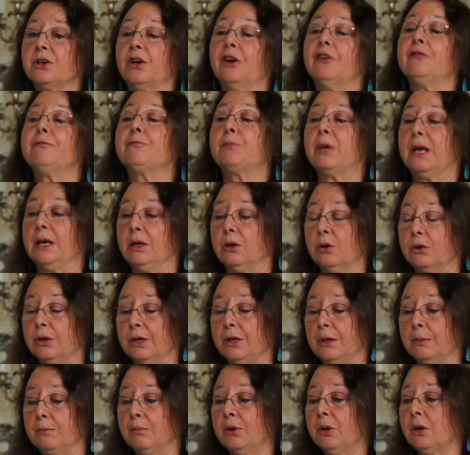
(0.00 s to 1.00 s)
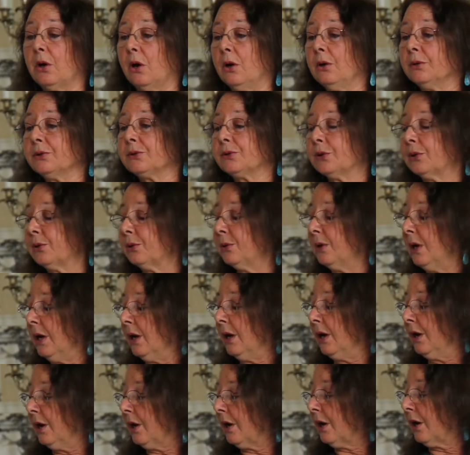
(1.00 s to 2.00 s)
of peyote, but also
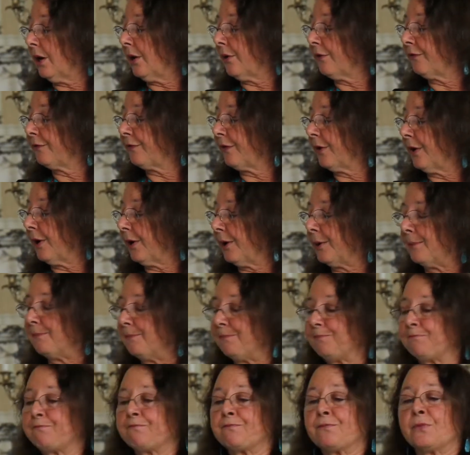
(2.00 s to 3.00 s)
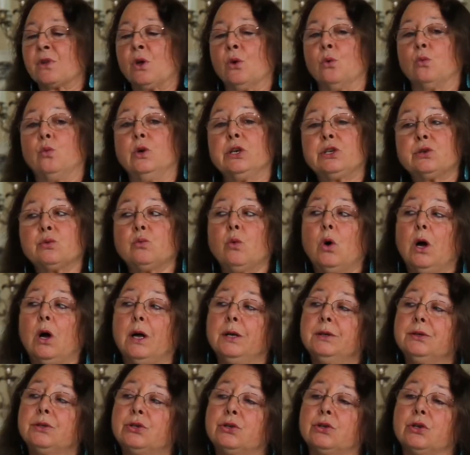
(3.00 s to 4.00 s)
of which
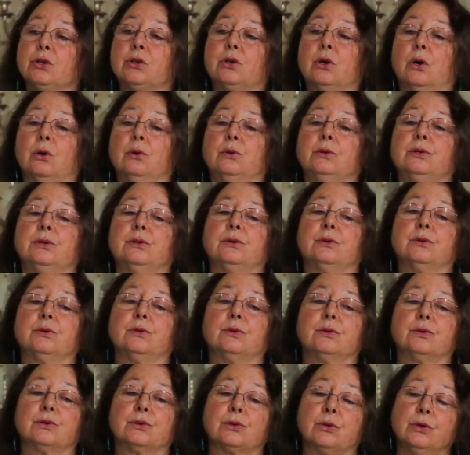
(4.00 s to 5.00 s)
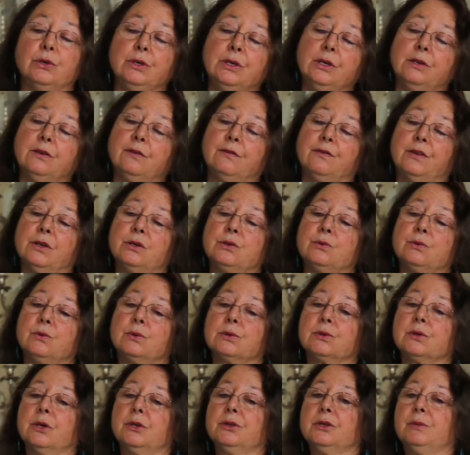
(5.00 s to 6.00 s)
ones should go to certain
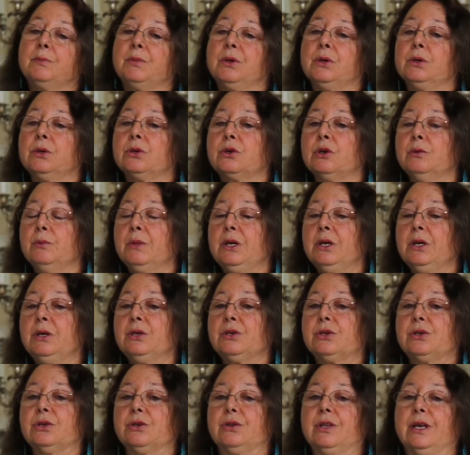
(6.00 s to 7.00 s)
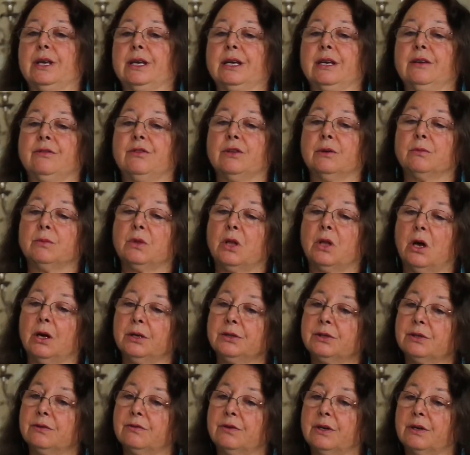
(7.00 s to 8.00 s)
individuals on the pilgrimage. They give them
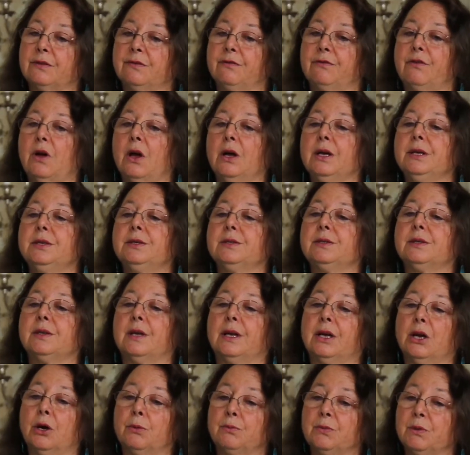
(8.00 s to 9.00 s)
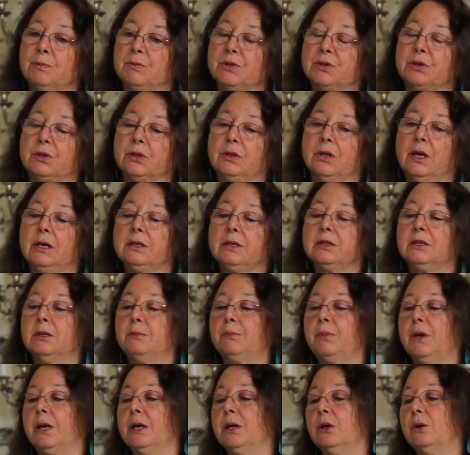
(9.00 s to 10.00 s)
lots of advice. They help them select the
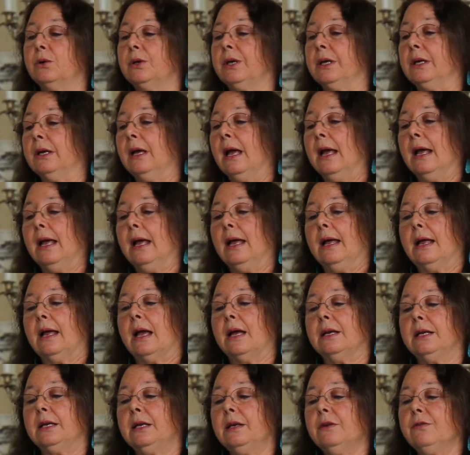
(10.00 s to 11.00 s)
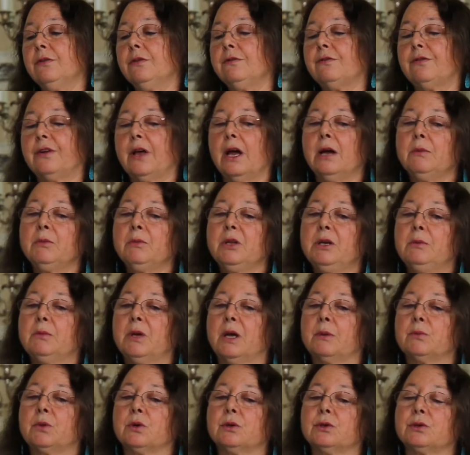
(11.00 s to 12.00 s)
peyote. And even family
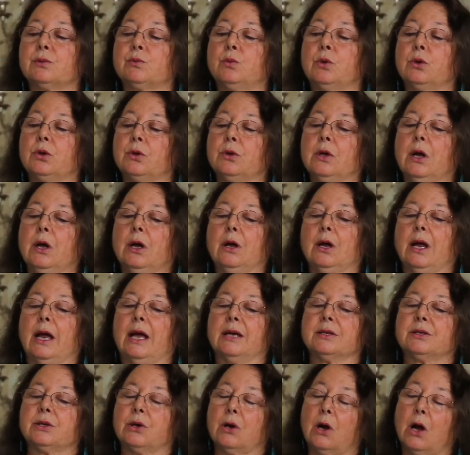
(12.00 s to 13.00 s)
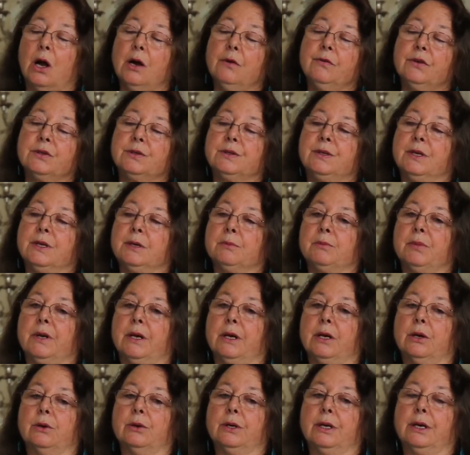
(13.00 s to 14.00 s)
members will, as they're harvesting
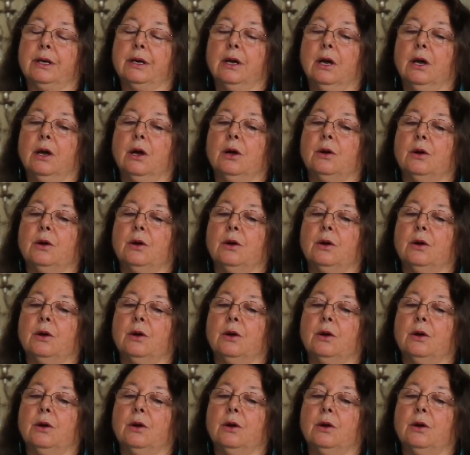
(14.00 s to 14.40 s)
peyote,